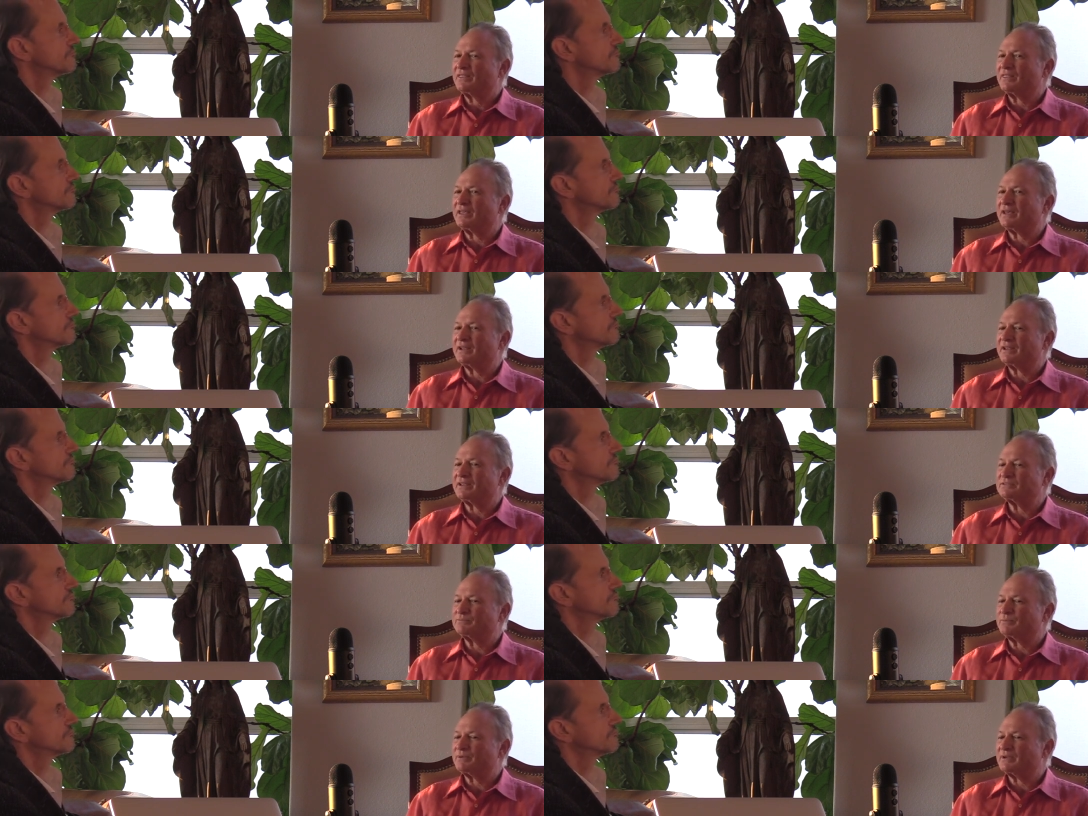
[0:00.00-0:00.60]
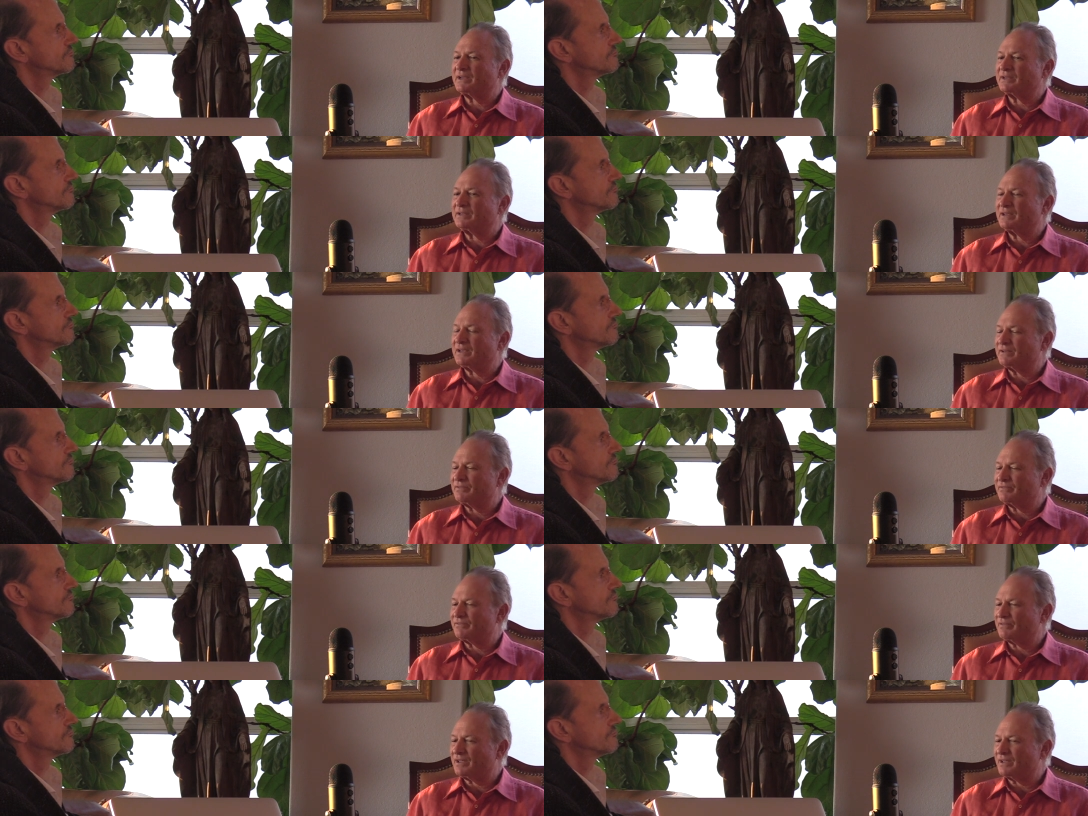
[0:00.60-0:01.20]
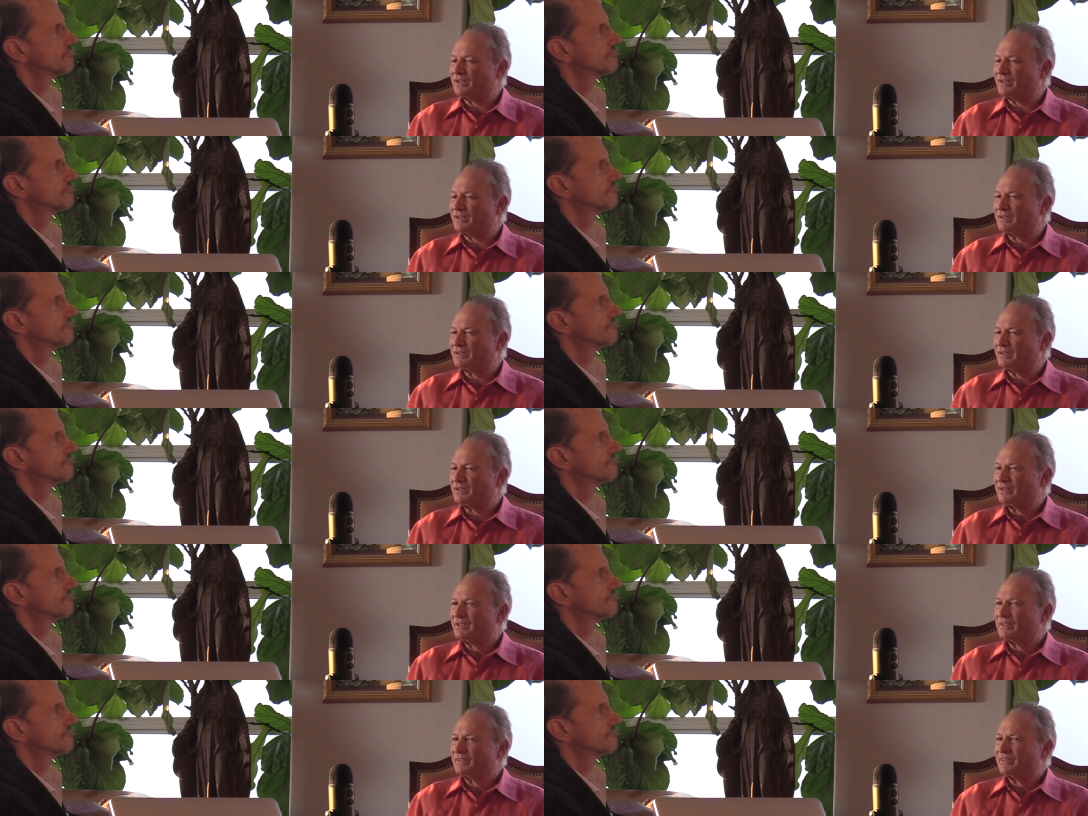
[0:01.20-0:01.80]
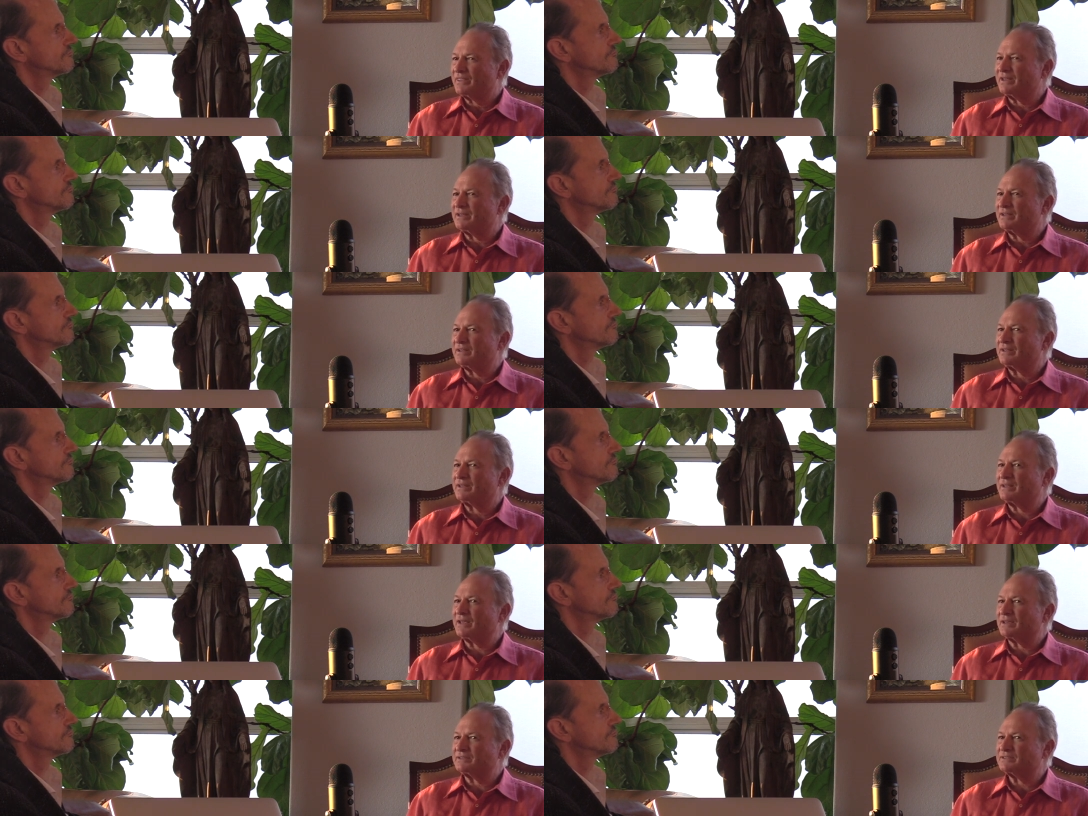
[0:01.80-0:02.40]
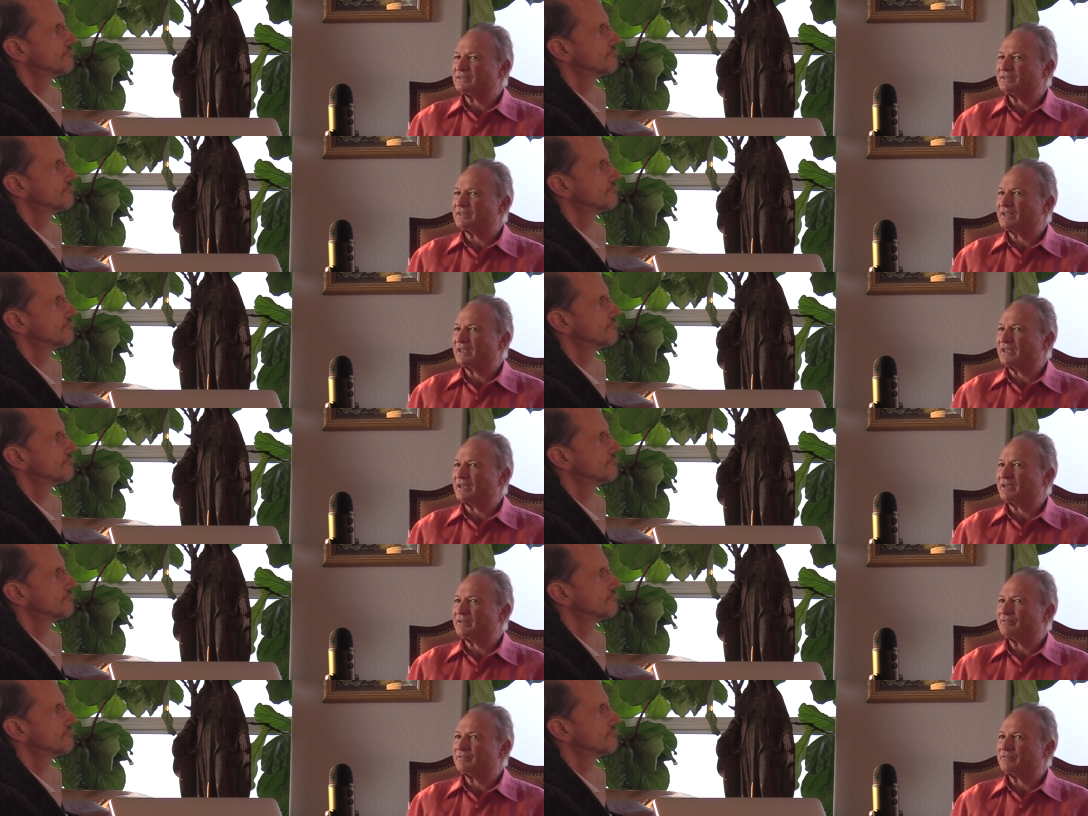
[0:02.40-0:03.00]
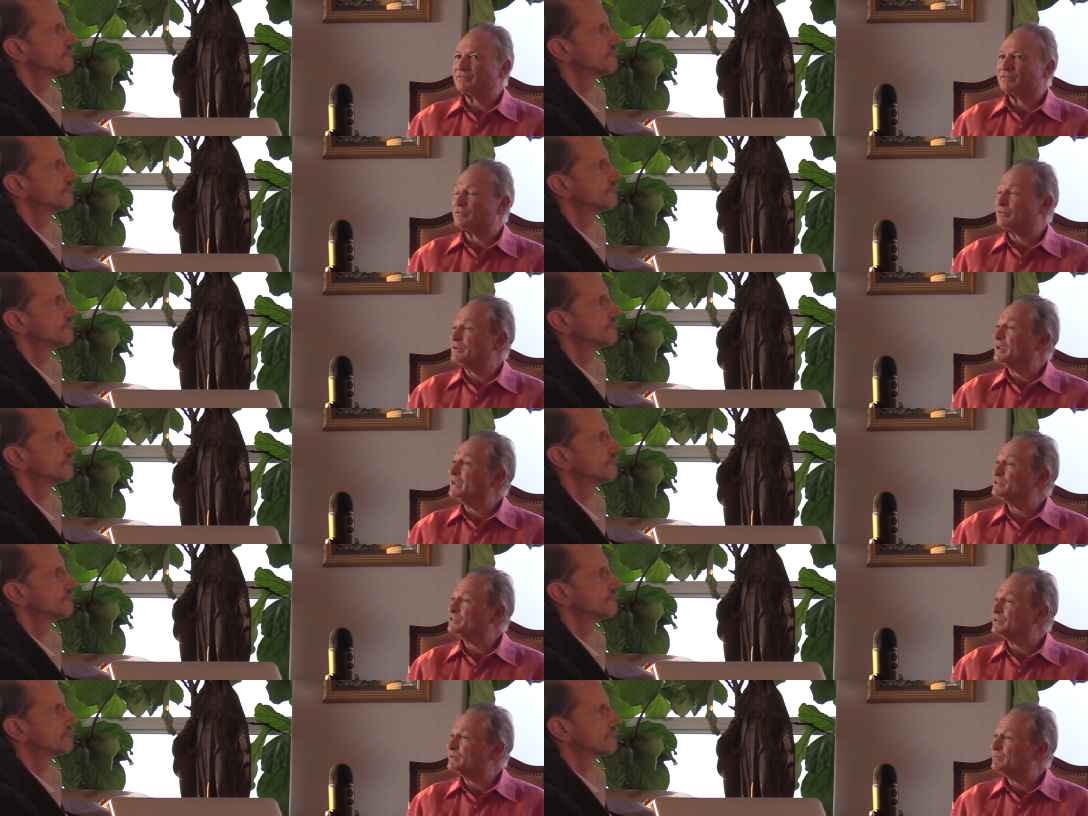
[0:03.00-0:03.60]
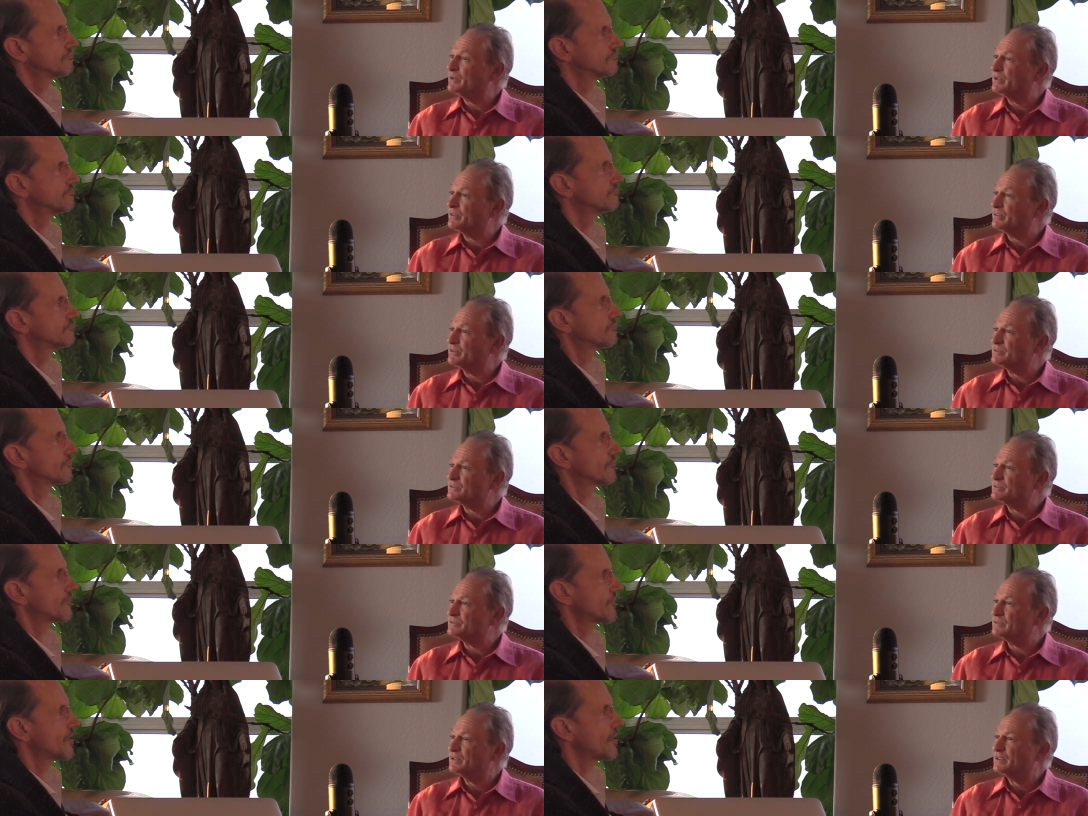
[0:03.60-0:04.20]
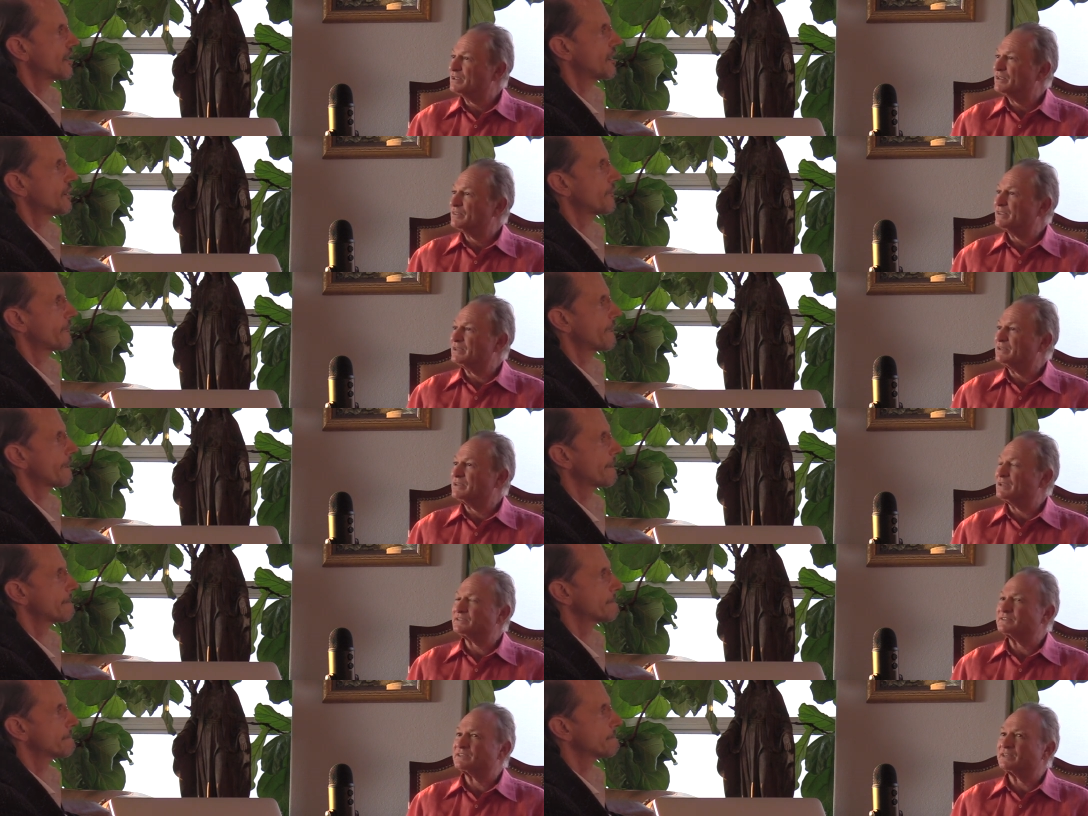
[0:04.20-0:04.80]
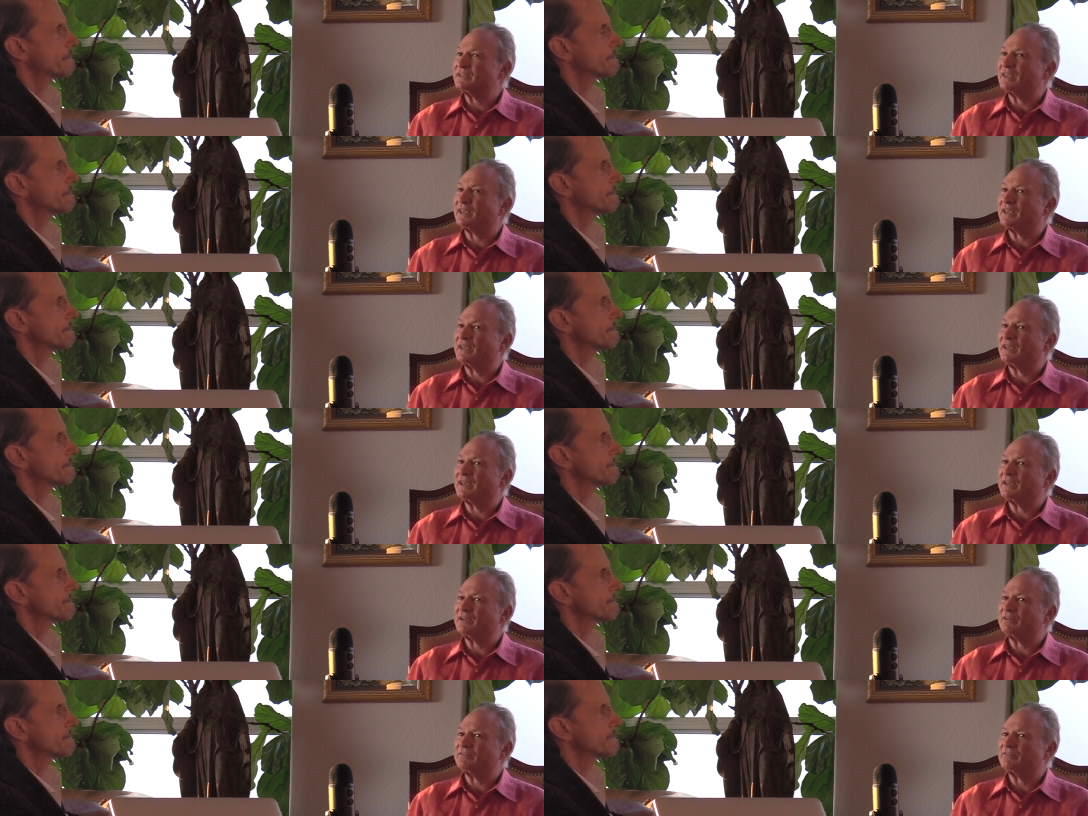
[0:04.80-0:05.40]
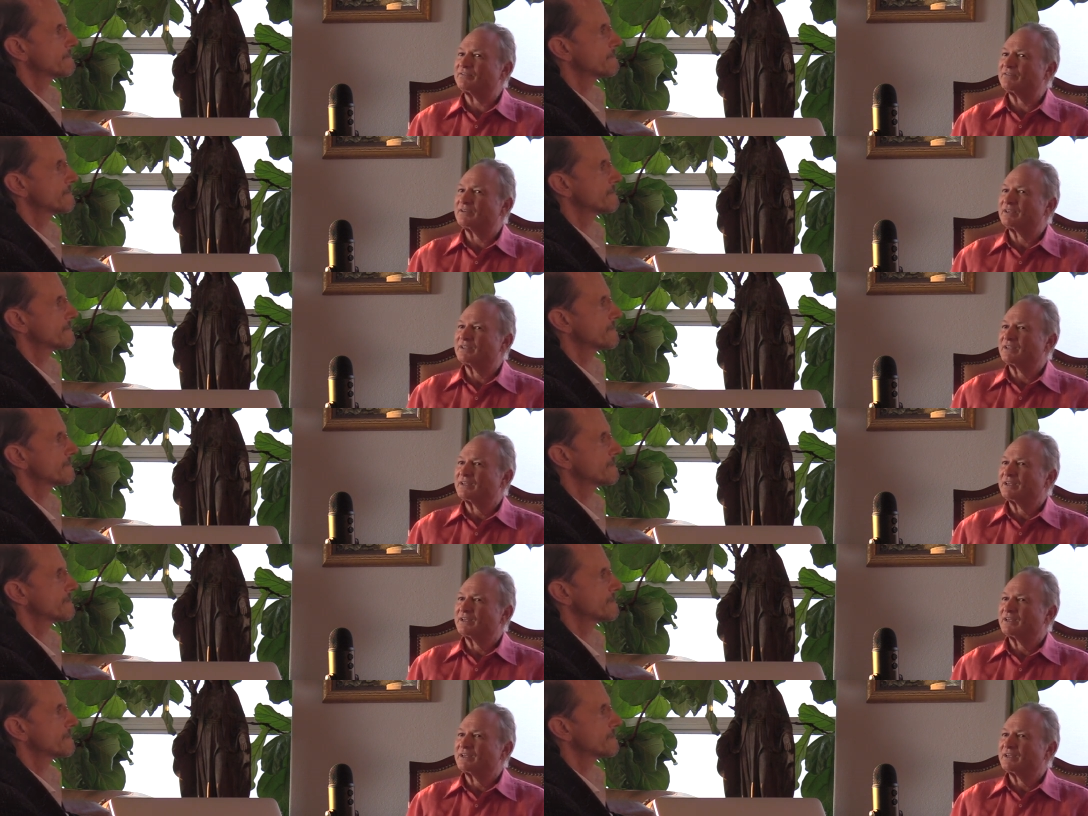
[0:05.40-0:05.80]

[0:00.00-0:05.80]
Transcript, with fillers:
Speaker 1: that has been identified that doesn't have creation myths, yeah. that doesn't have